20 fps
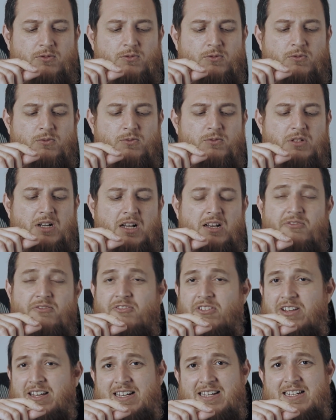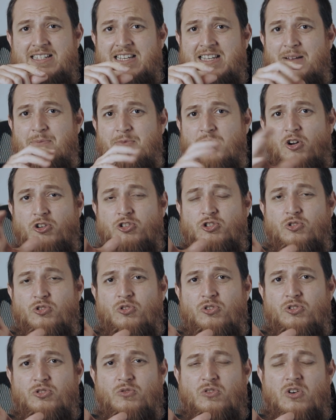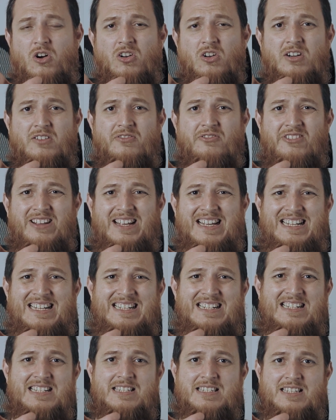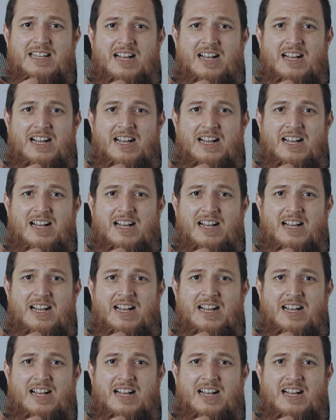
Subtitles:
Oud Al Fares. I'm not sure you call it Fares.